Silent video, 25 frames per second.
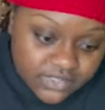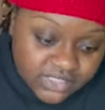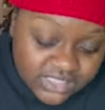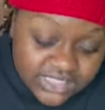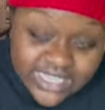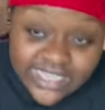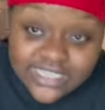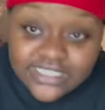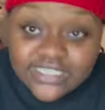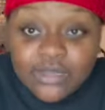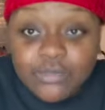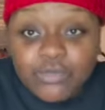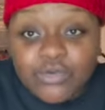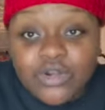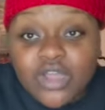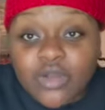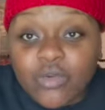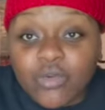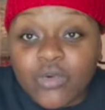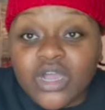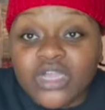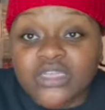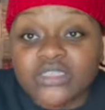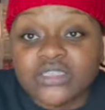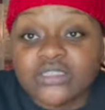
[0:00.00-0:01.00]
except when I
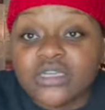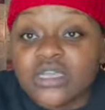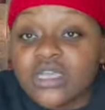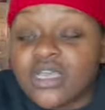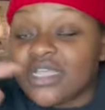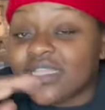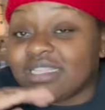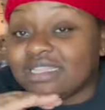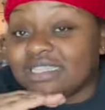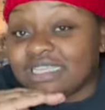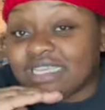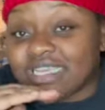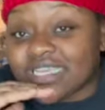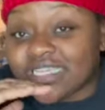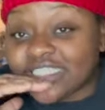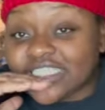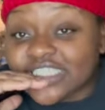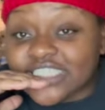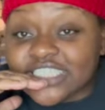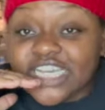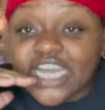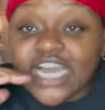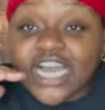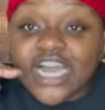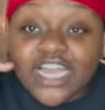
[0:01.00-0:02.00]
watch the
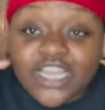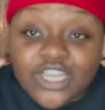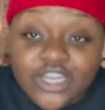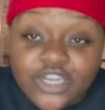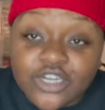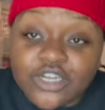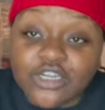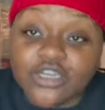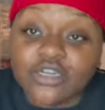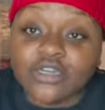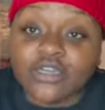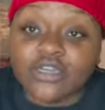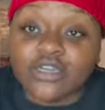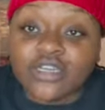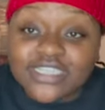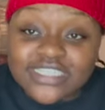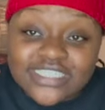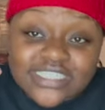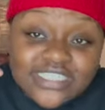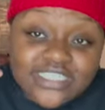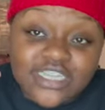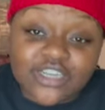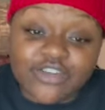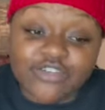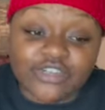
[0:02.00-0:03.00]
entire
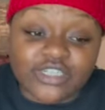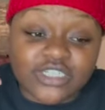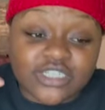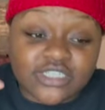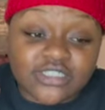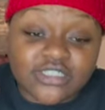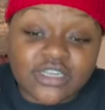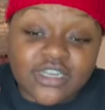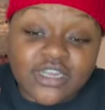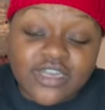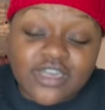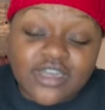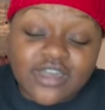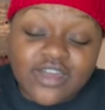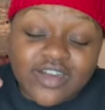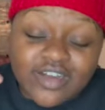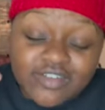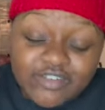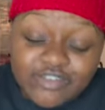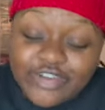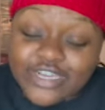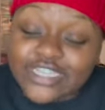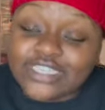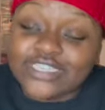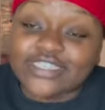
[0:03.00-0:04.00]
series
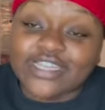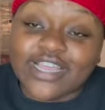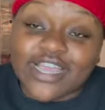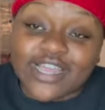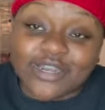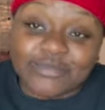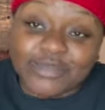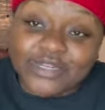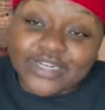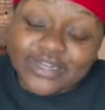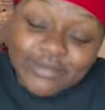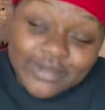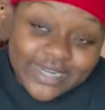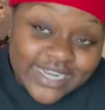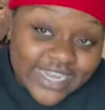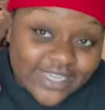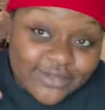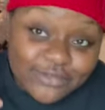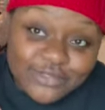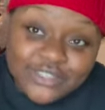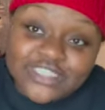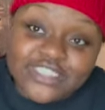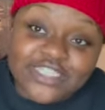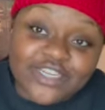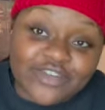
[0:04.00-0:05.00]
of Grey's Anatomy there, but that
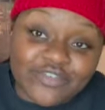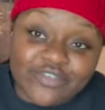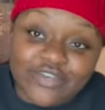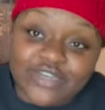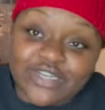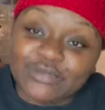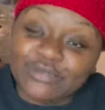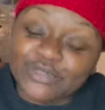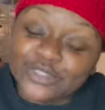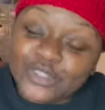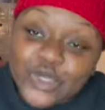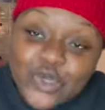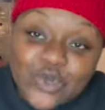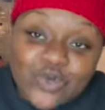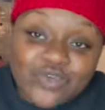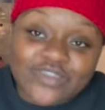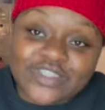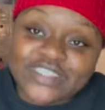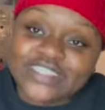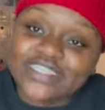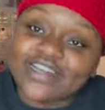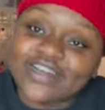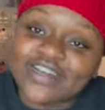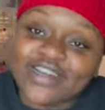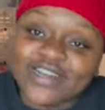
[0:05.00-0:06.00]
was different. It was COVID
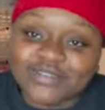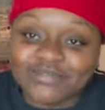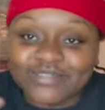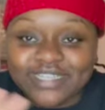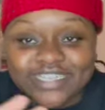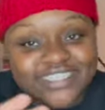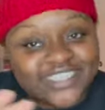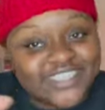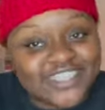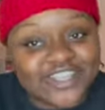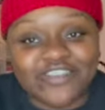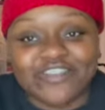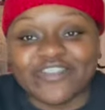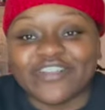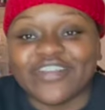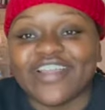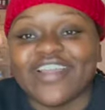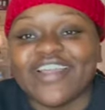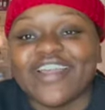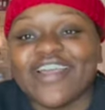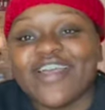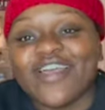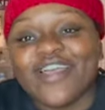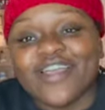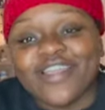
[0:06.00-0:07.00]
time. That's different.
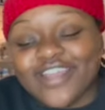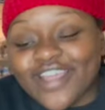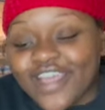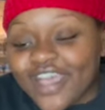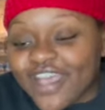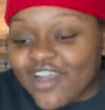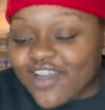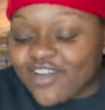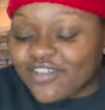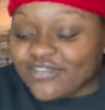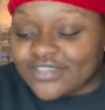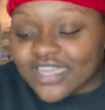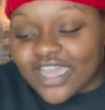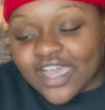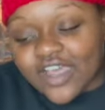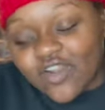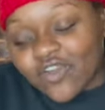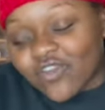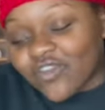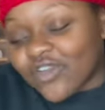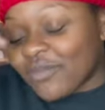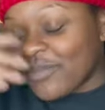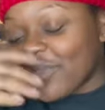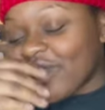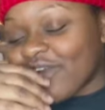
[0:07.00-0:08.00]
Now, now
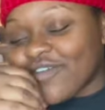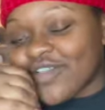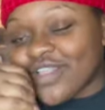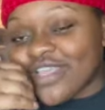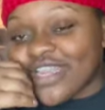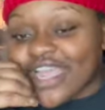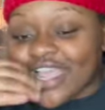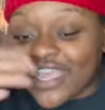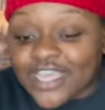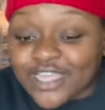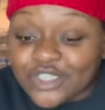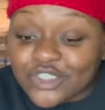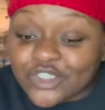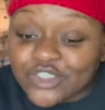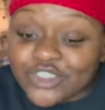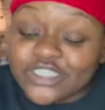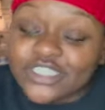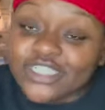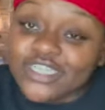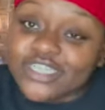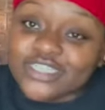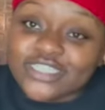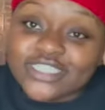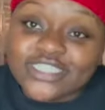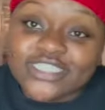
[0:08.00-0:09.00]
I'm not really that interested
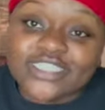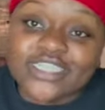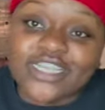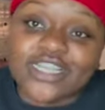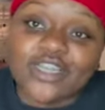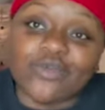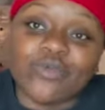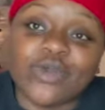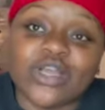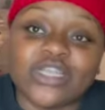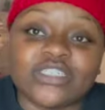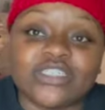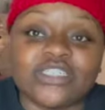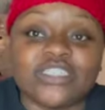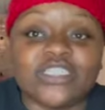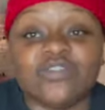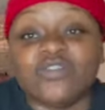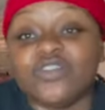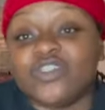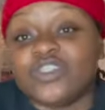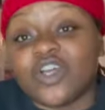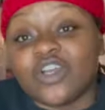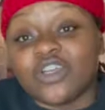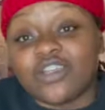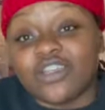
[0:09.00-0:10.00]
in just sitting and watching
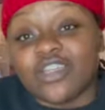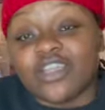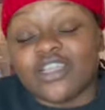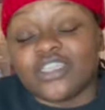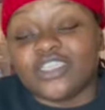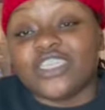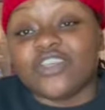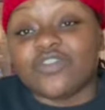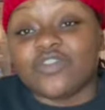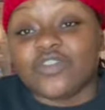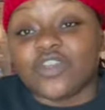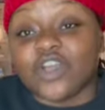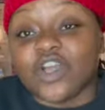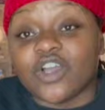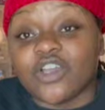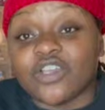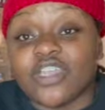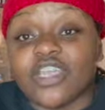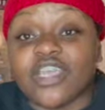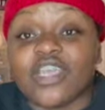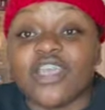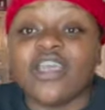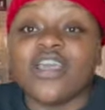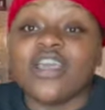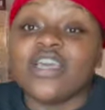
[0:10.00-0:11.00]
TVs all day, TV all
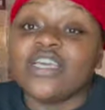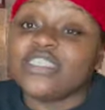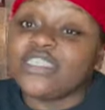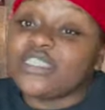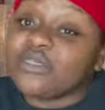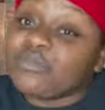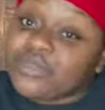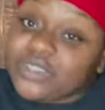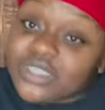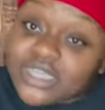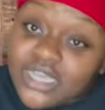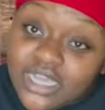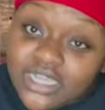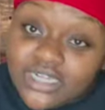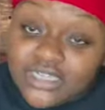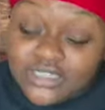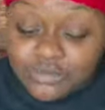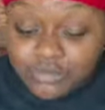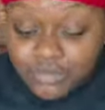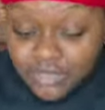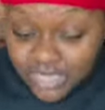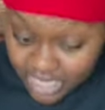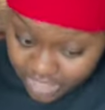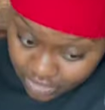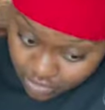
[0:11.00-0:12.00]
day, to be honest.
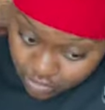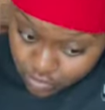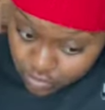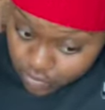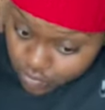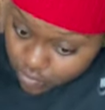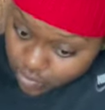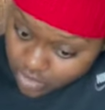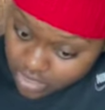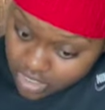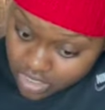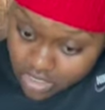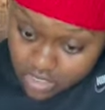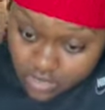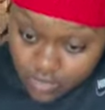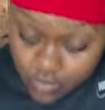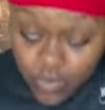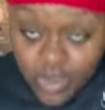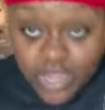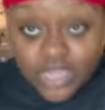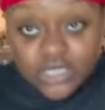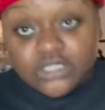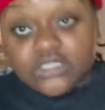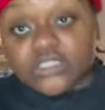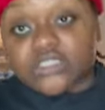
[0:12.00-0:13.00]
But I do
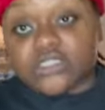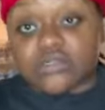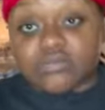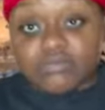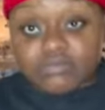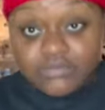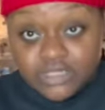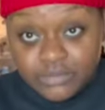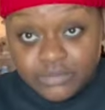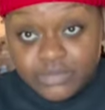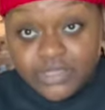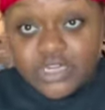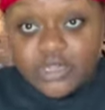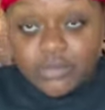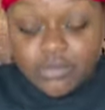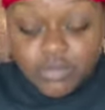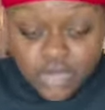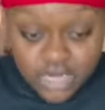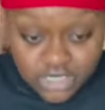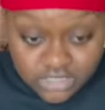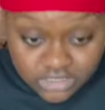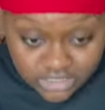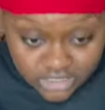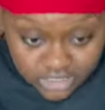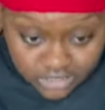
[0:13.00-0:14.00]
watch The Mindy
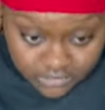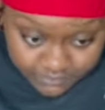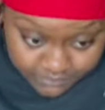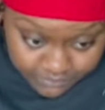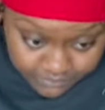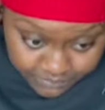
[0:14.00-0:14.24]
Project